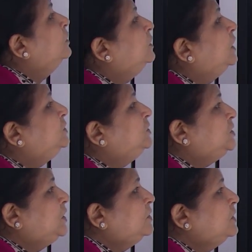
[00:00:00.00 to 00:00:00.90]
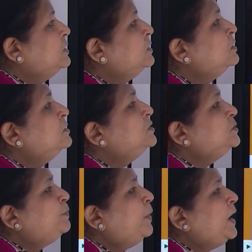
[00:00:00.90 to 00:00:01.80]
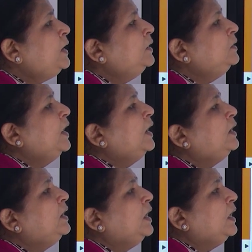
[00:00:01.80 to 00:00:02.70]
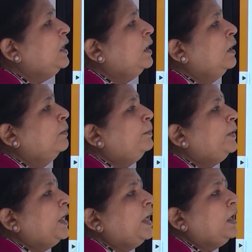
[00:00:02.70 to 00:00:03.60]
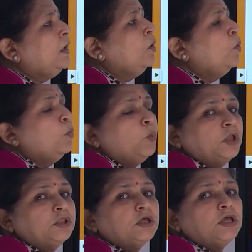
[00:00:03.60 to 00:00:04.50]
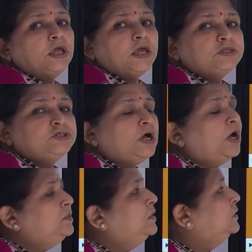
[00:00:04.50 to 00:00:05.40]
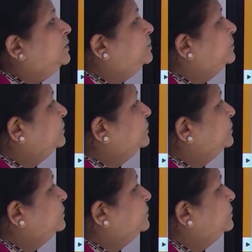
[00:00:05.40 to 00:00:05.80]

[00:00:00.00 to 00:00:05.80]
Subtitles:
The children spent their day playing with each other.